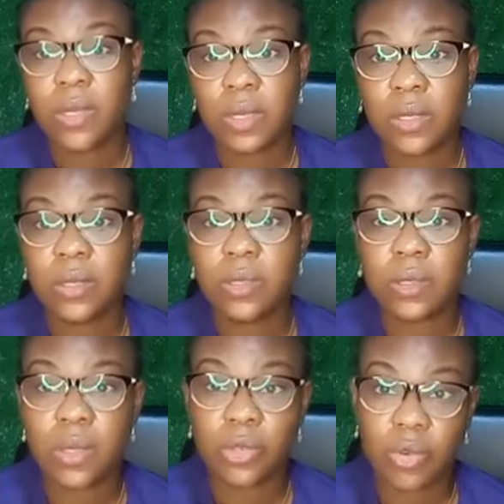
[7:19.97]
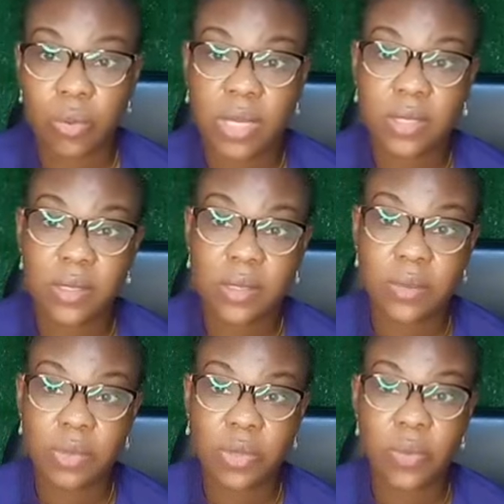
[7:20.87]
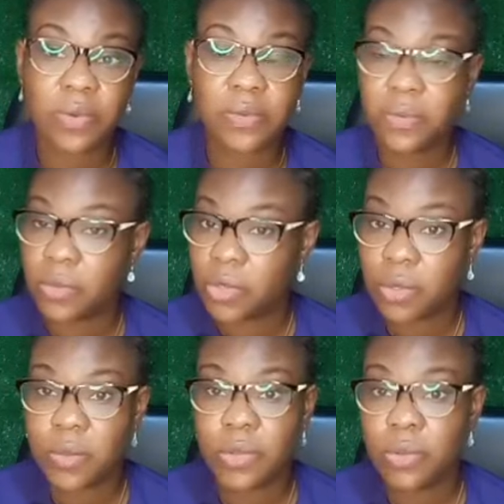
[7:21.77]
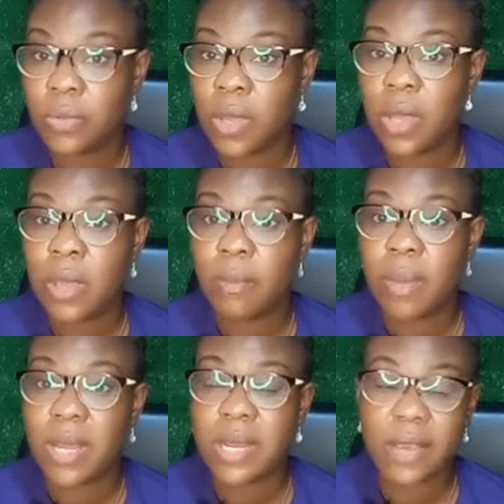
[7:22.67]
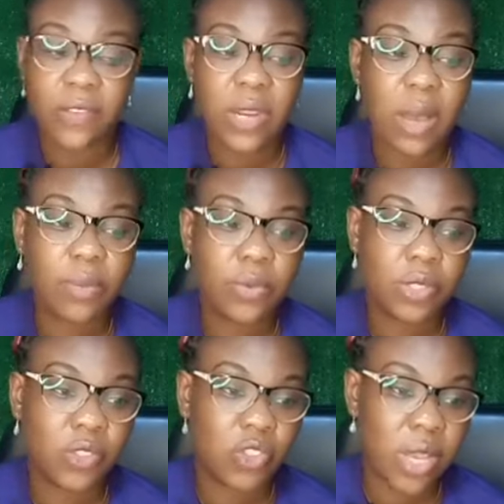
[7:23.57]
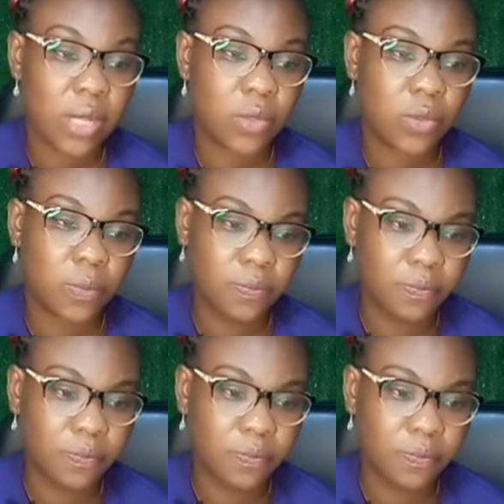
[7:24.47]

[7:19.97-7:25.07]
Is a traumatic symptom of something bad having happened in childhood.